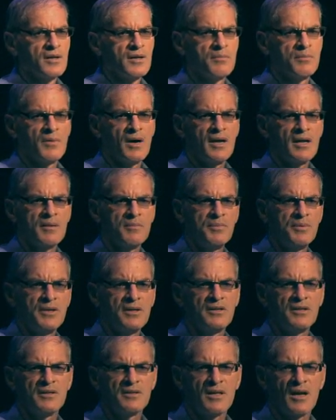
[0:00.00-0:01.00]
In my
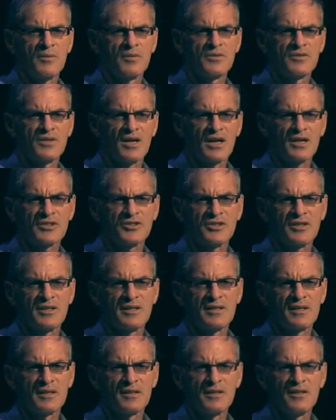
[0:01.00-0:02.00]
opinion, that was
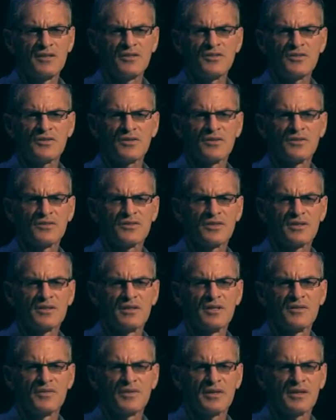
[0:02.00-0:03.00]
actually the least
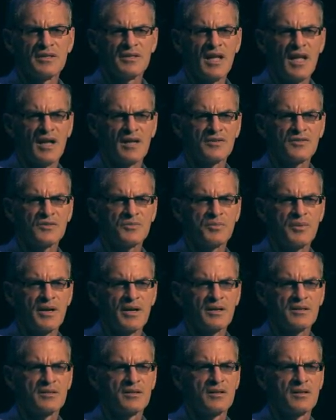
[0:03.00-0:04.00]
significant
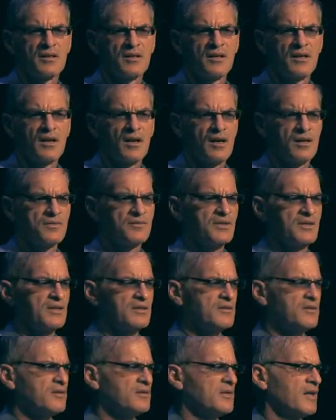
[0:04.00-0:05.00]
aspect of the
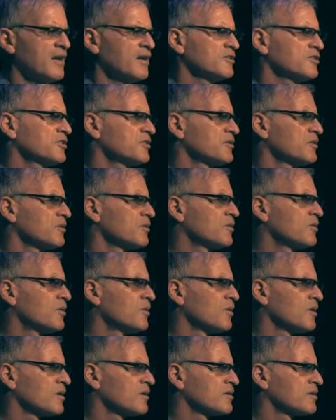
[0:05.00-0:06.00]
International
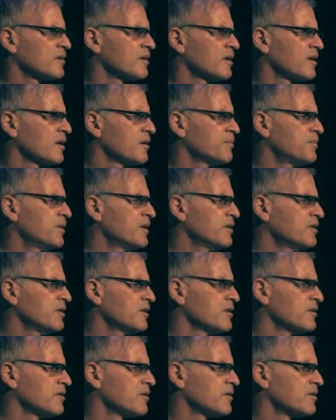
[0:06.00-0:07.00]
Court
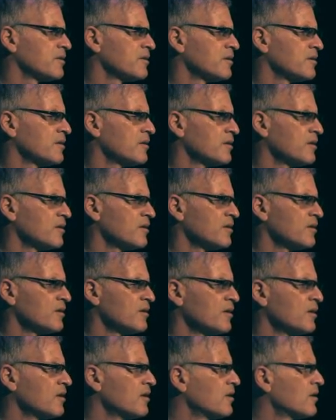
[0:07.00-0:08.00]
opinion.
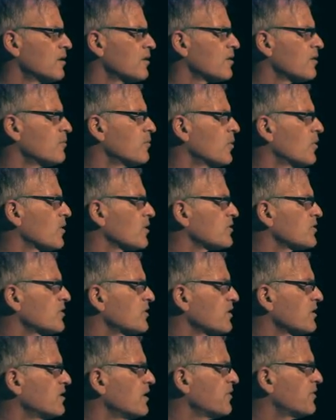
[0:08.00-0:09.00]
The more
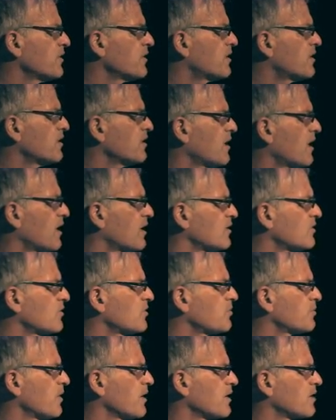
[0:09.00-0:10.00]
significant
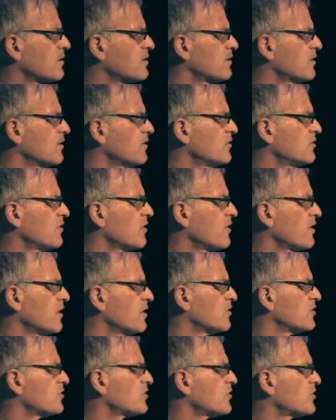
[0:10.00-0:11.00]
aspect is
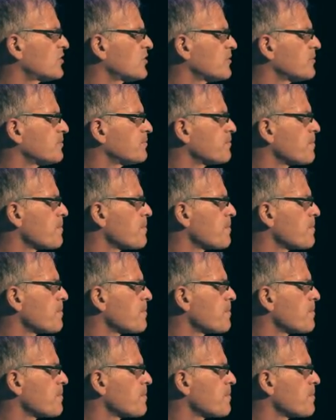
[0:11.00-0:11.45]
this.